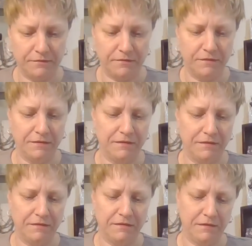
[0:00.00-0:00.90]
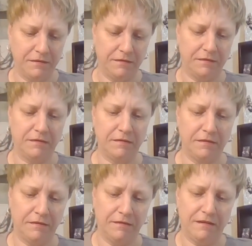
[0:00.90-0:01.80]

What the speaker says: Nothing is said.